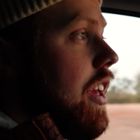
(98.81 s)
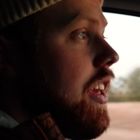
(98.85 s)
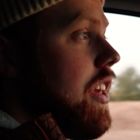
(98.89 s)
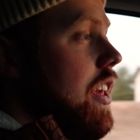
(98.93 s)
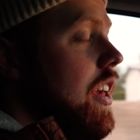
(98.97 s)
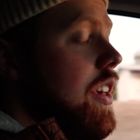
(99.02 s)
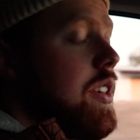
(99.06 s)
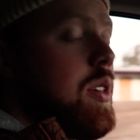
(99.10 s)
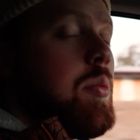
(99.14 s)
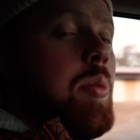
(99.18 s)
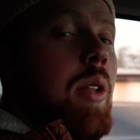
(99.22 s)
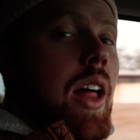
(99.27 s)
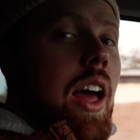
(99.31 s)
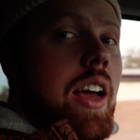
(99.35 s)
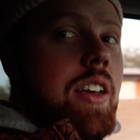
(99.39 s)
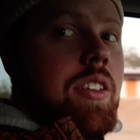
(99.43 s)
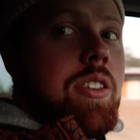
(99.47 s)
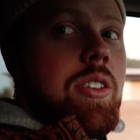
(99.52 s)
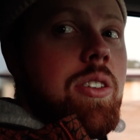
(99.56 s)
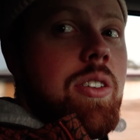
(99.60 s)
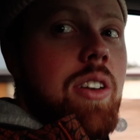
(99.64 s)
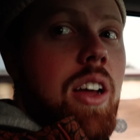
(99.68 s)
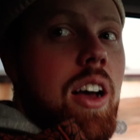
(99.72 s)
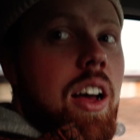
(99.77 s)
She has a black
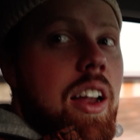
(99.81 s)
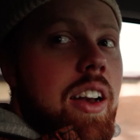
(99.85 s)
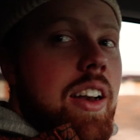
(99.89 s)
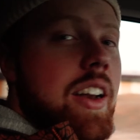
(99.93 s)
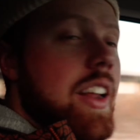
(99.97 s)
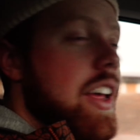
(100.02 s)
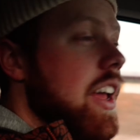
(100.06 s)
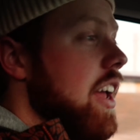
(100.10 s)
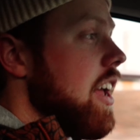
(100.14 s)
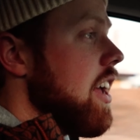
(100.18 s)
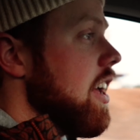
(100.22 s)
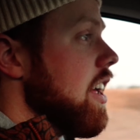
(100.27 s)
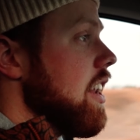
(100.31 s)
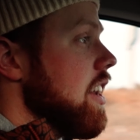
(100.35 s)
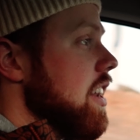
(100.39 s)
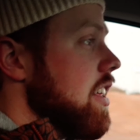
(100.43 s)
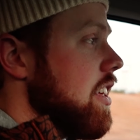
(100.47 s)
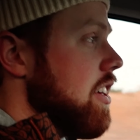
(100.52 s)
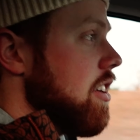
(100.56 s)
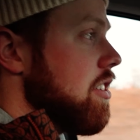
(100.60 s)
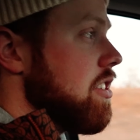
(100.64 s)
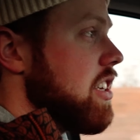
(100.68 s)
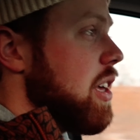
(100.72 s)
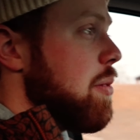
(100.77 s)
suit on
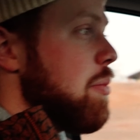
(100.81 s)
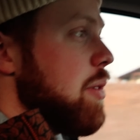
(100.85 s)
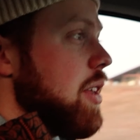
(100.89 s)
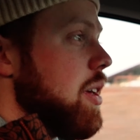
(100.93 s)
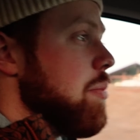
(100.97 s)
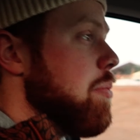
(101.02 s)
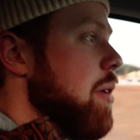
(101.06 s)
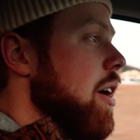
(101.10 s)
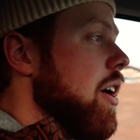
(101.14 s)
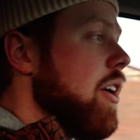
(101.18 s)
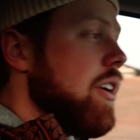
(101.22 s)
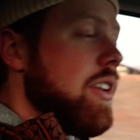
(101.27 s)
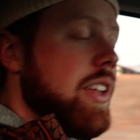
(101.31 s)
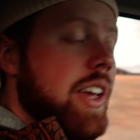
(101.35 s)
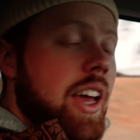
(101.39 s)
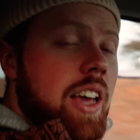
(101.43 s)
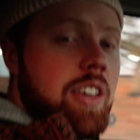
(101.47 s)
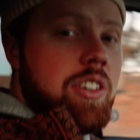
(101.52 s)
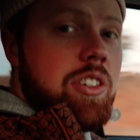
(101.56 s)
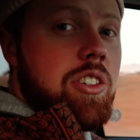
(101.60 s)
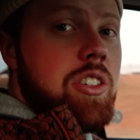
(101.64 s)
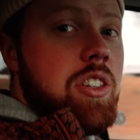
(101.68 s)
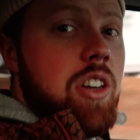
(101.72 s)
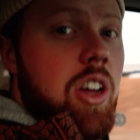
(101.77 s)
and Yosemite apparently
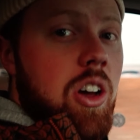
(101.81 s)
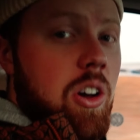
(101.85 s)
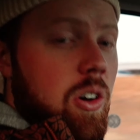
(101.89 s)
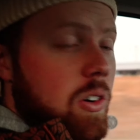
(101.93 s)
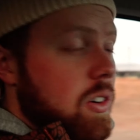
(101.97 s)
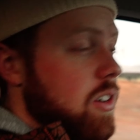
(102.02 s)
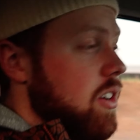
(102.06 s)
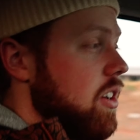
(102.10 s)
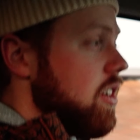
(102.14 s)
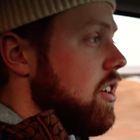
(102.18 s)
has snow.